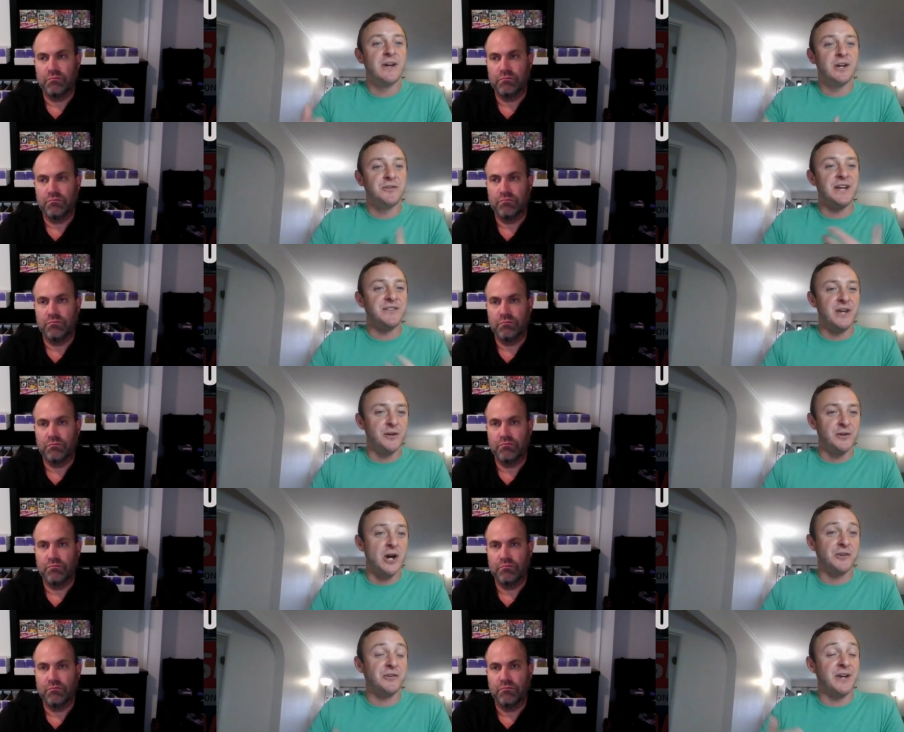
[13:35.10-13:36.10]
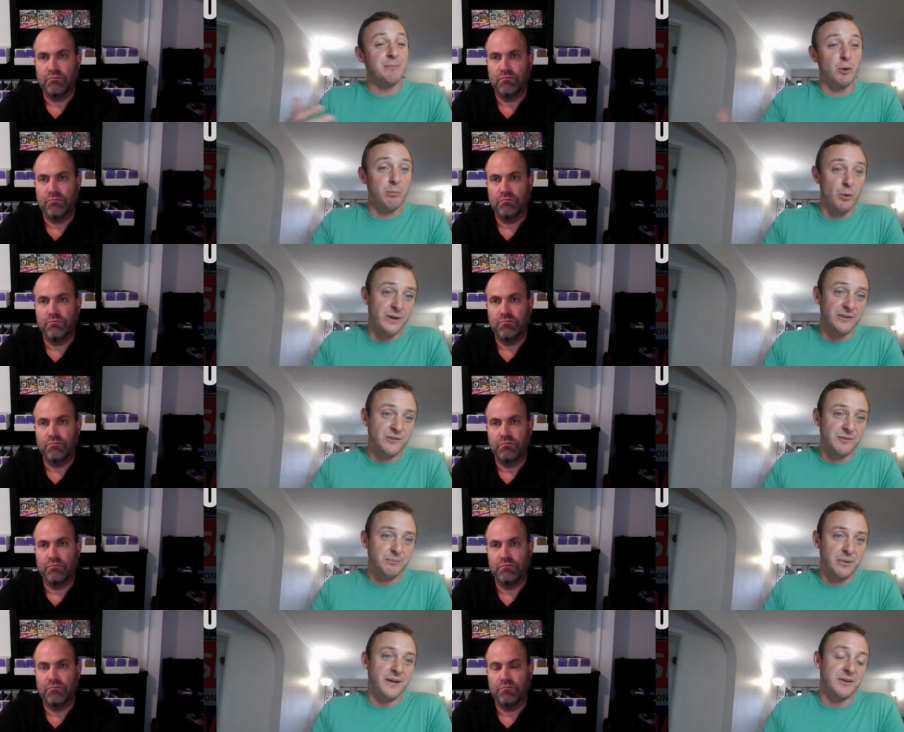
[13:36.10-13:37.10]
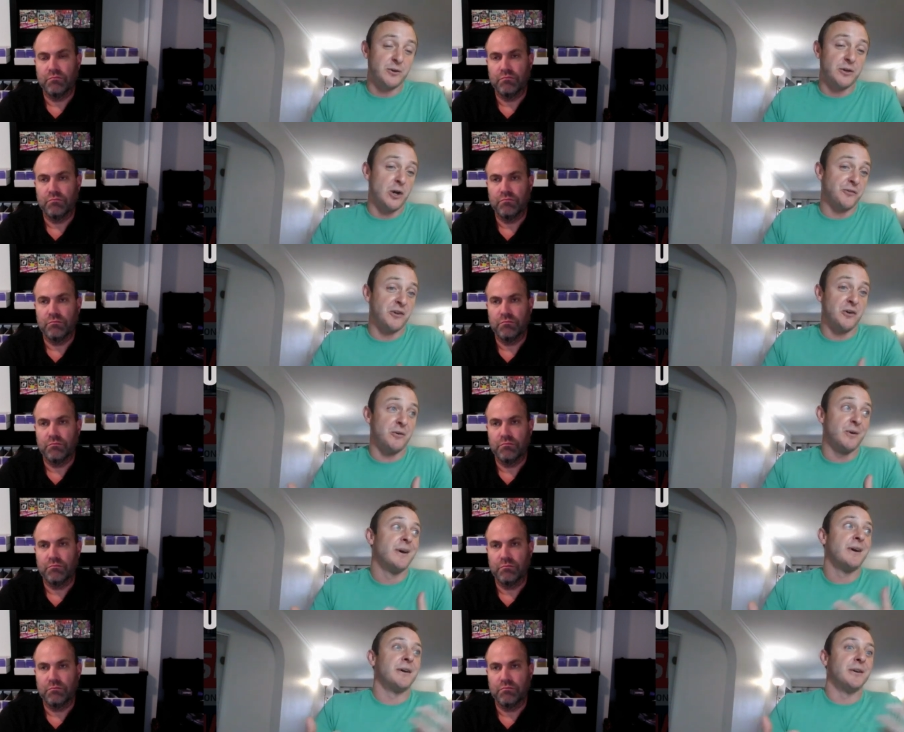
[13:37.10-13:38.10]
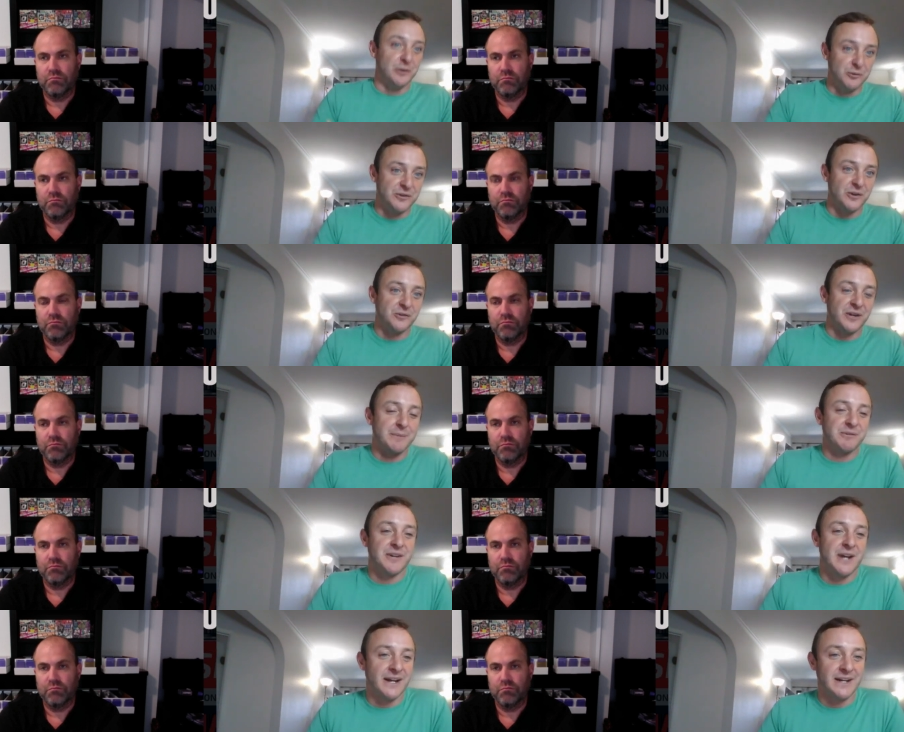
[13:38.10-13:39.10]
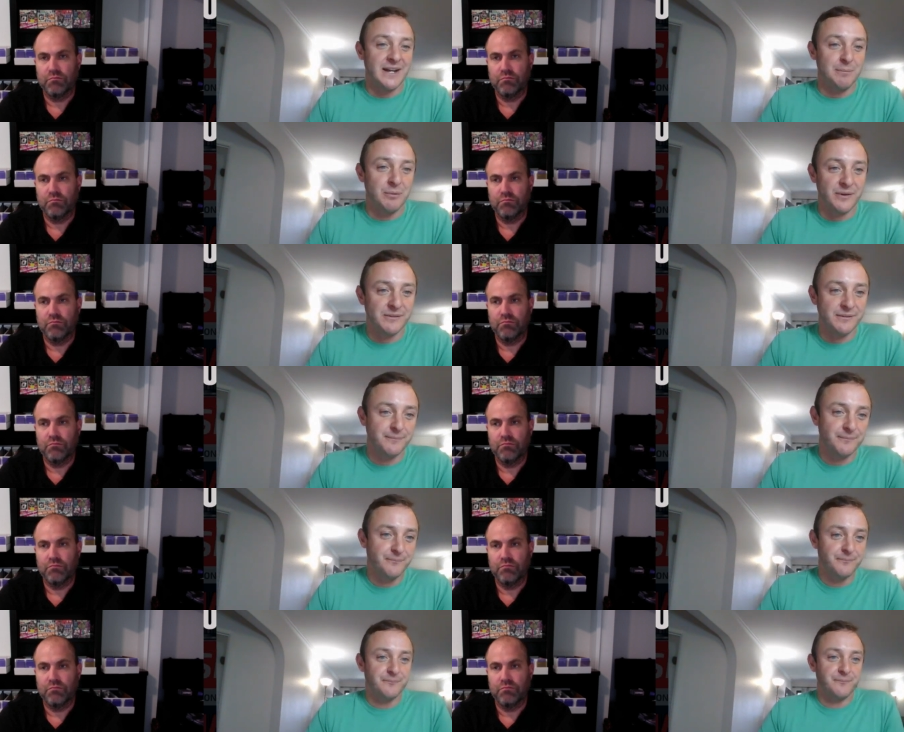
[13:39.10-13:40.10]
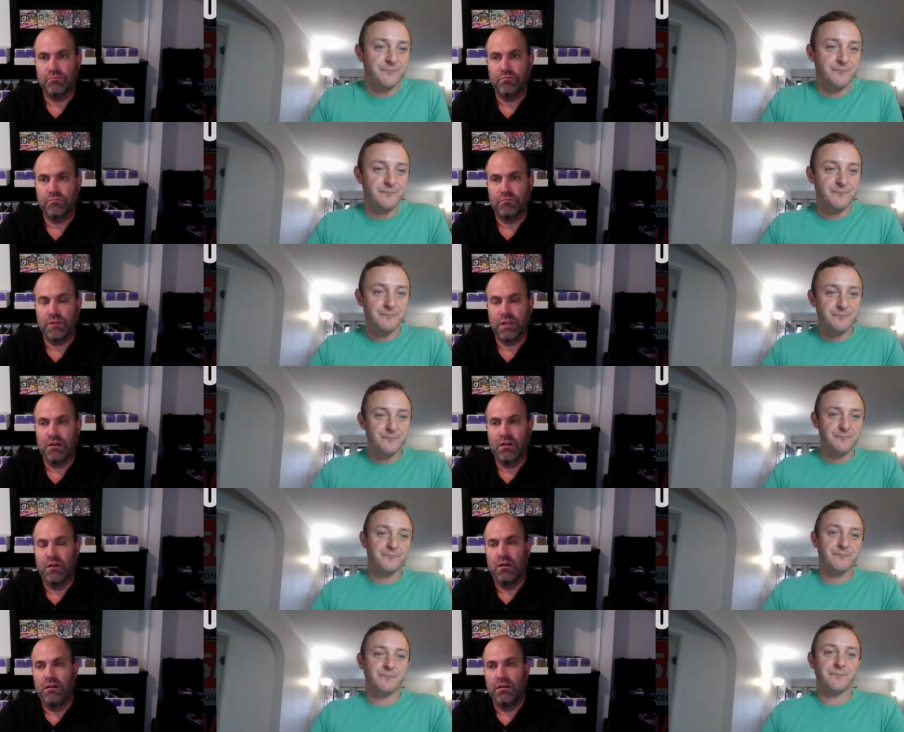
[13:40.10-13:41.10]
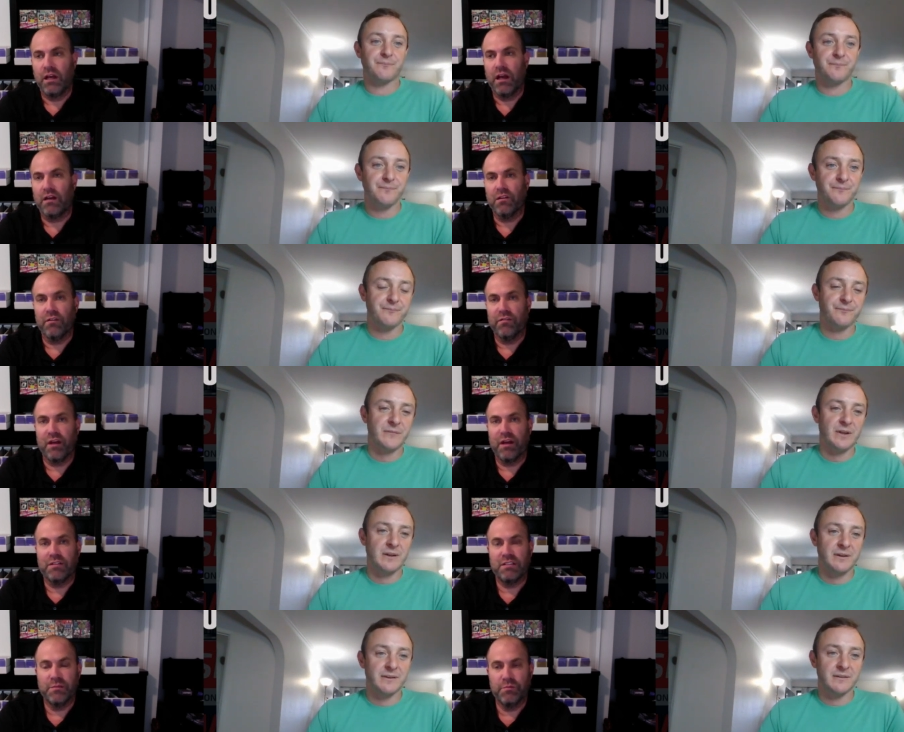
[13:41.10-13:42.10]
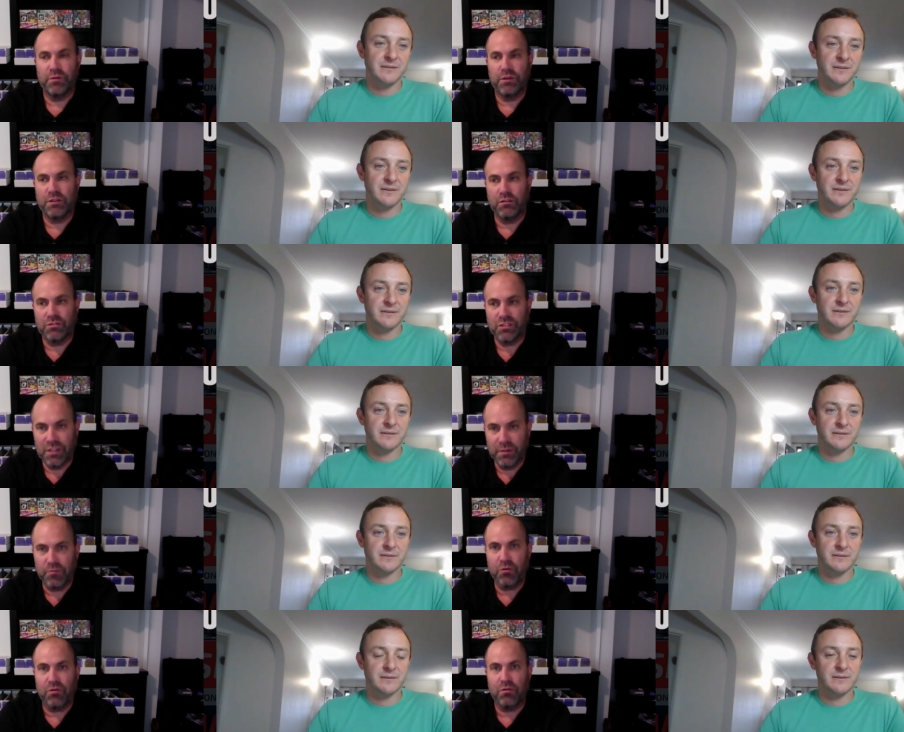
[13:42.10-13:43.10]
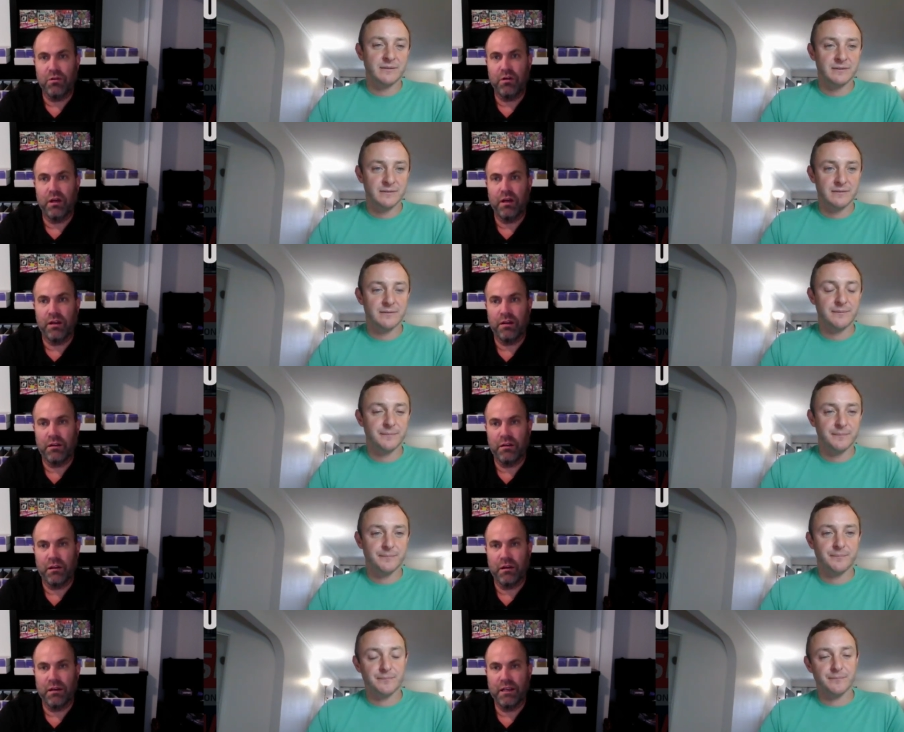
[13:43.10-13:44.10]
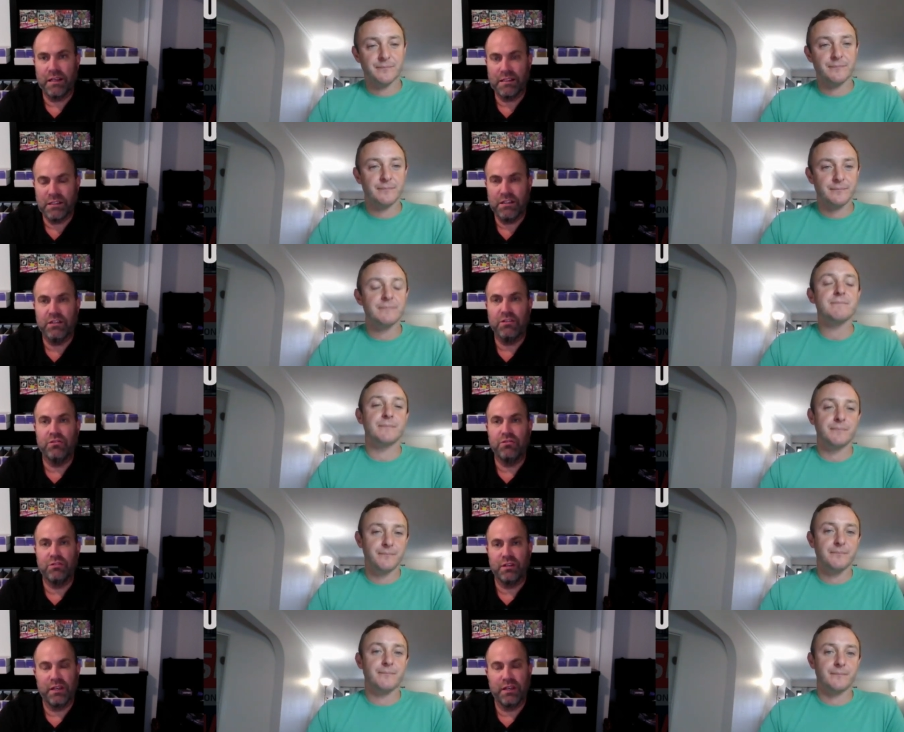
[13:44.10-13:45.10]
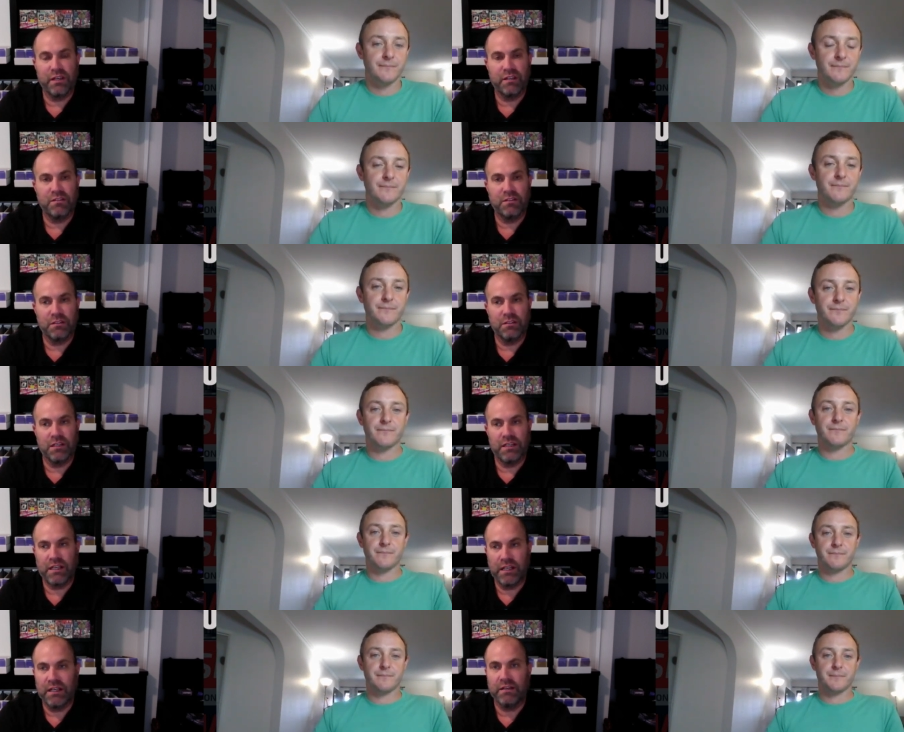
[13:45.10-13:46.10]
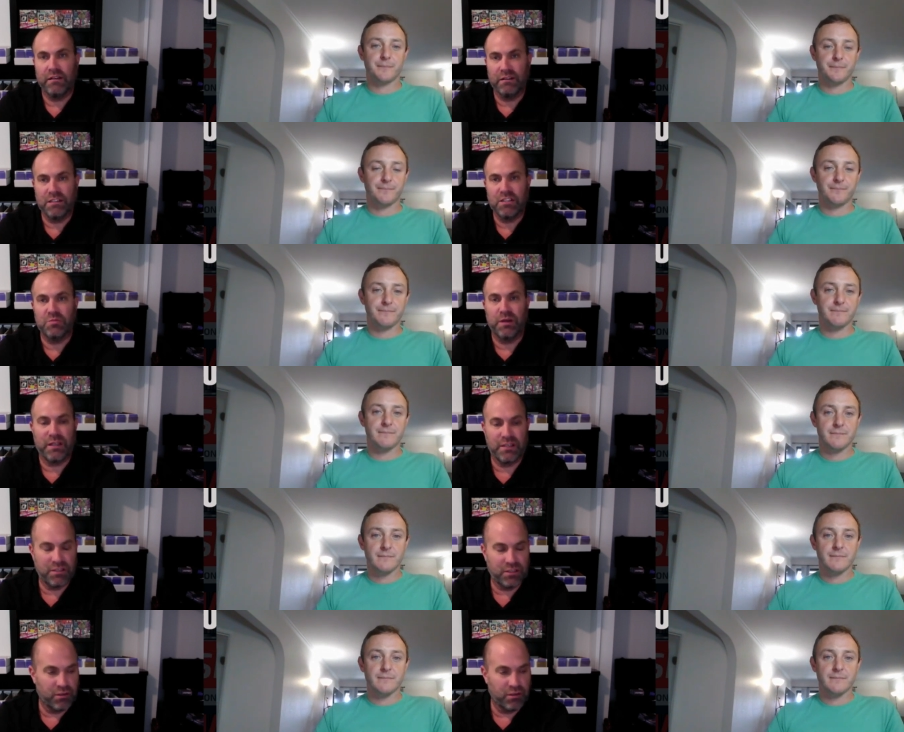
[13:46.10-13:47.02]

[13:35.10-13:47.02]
Speaker 1: you take the underdogs, you get more points, but you could also lose those games and not get any points.
Speaker 2: Yeah, I love that. Simple, you know, simple and uh, easy to use. I think is is a key to this space. You